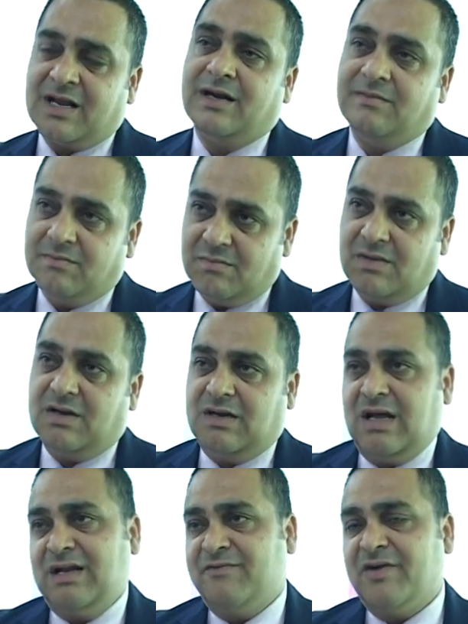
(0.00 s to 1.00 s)
had
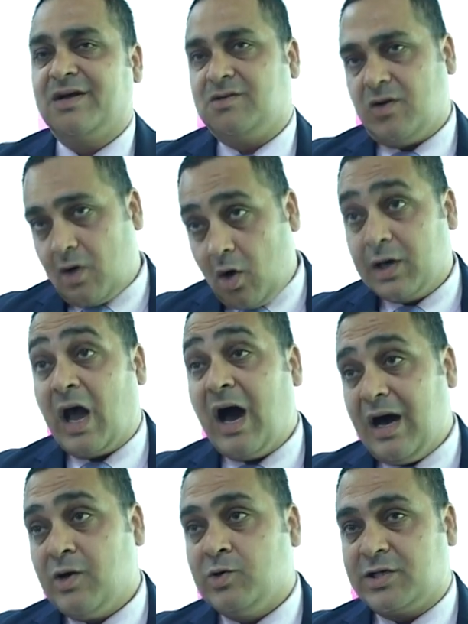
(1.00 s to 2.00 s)
an effect on
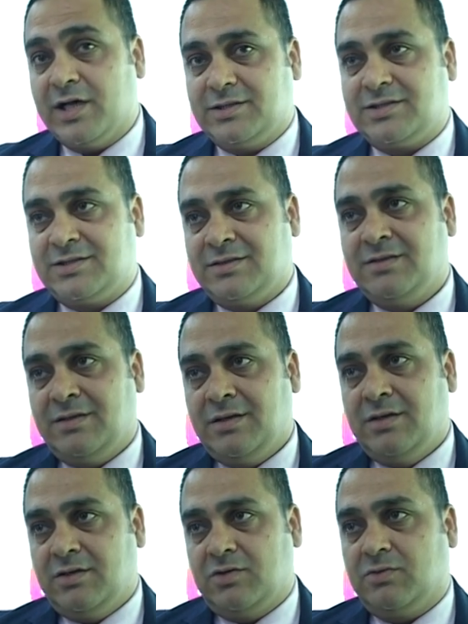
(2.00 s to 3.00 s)
our hotels
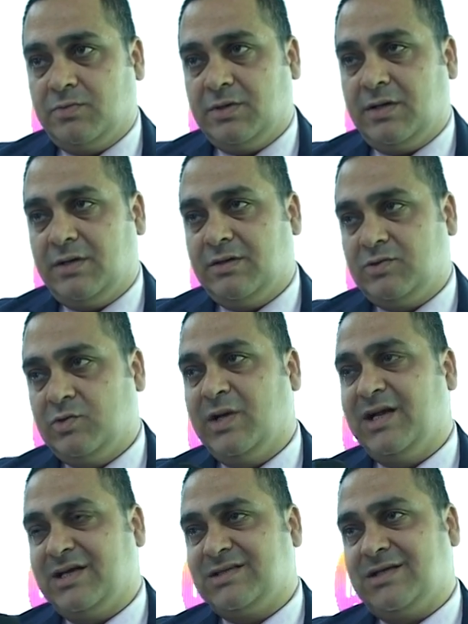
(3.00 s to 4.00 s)
to to
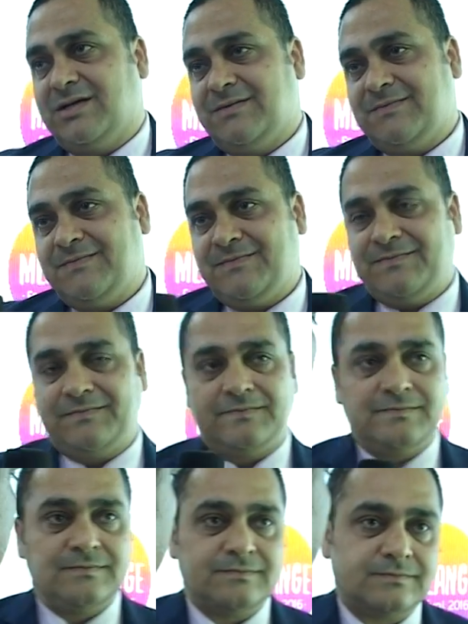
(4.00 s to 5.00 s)
an extent. experience in
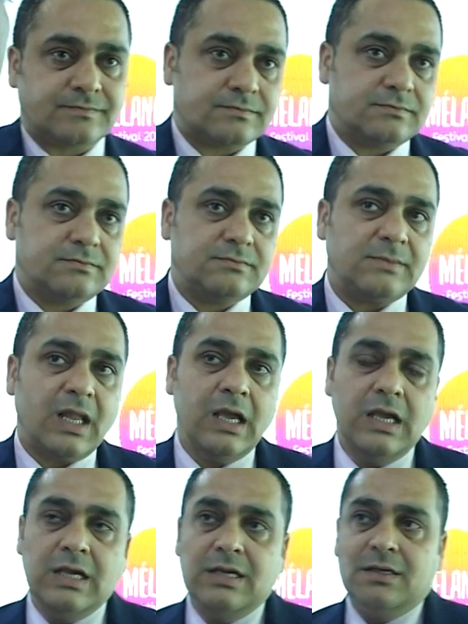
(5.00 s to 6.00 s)
SATTE right
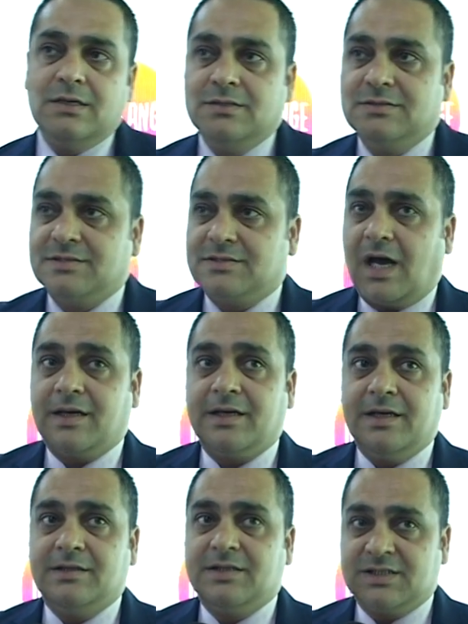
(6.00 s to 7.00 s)
now
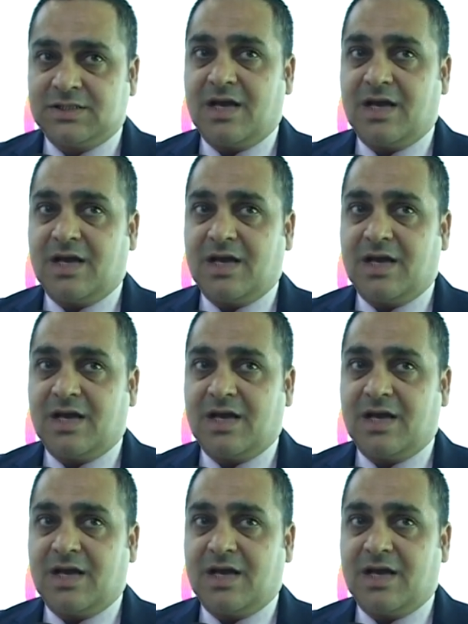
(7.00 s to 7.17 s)
SATTE this